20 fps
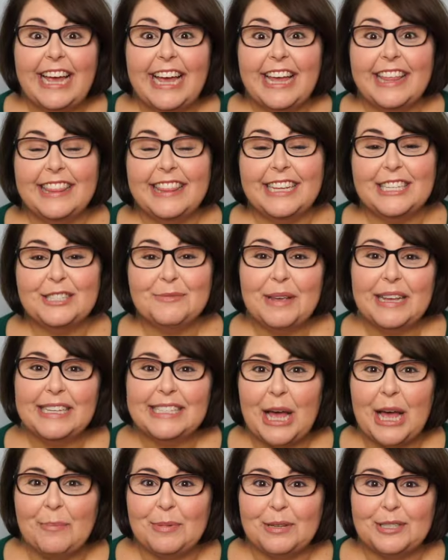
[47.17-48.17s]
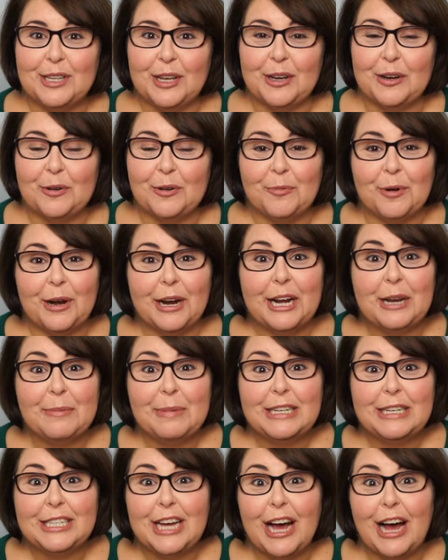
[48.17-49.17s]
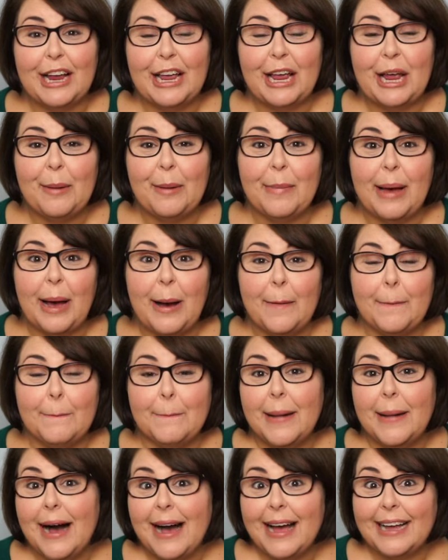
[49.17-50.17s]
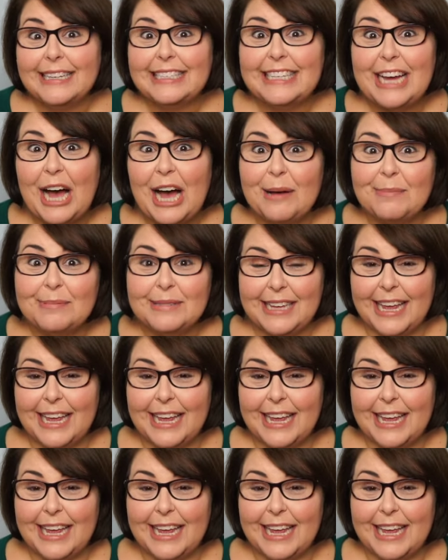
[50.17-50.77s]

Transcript: In this week's episode, we're going to be talking about my top